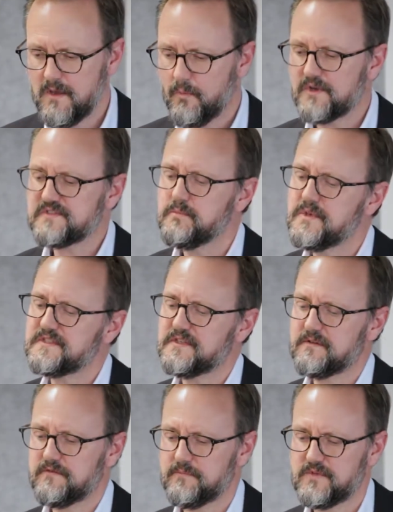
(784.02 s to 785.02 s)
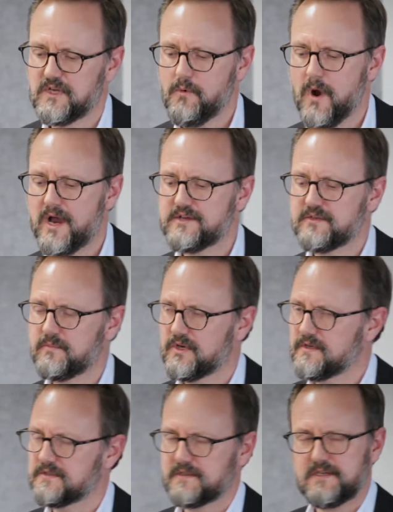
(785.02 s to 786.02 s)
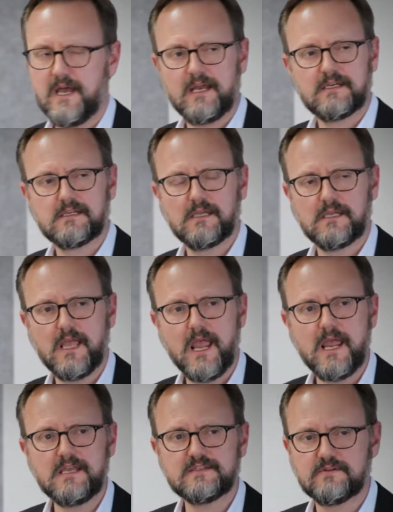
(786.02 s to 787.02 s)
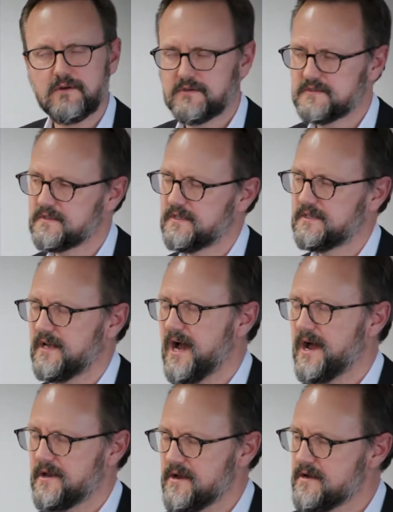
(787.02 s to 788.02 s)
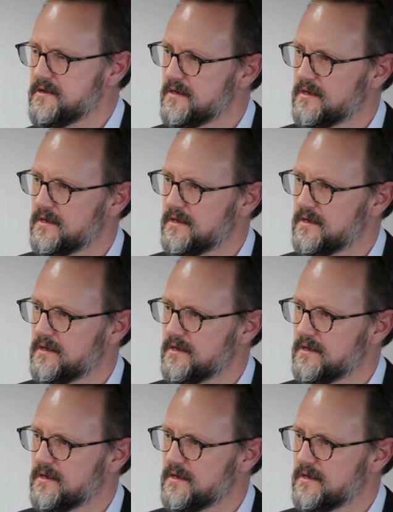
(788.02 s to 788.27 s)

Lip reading: What's missing from the equation, because it's hard to get your hands on, is the data